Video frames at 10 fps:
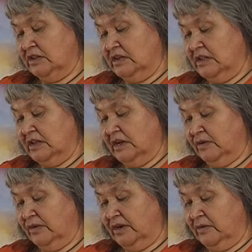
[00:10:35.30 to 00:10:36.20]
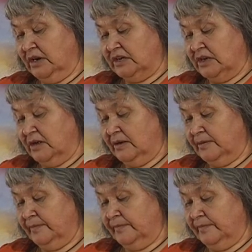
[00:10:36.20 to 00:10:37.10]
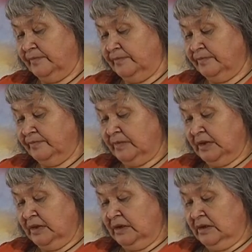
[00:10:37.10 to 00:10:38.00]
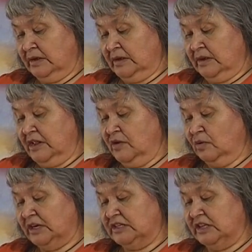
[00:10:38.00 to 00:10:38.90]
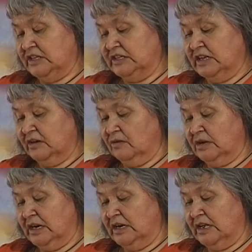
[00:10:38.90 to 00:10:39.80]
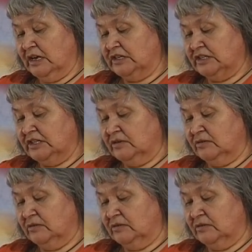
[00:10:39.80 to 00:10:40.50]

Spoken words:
Belittling others and saying they can't do anything can have a negative effect.